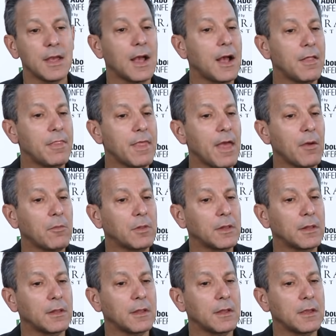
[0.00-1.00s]
Uh, that
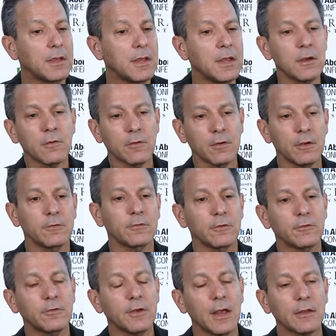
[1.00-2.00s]
will increase your
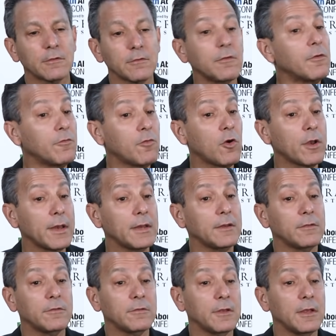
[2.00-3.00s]
chance of avoiding
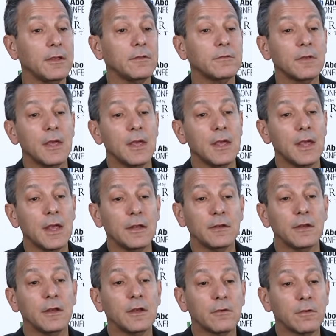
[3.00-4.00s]
disease and
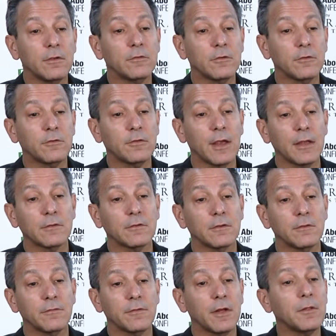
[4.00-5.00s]
decrease your chance of
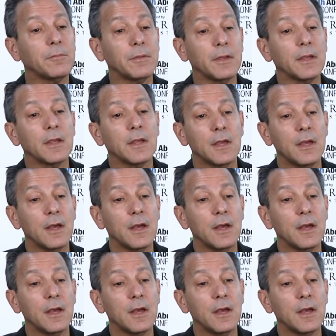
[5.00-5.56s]
developing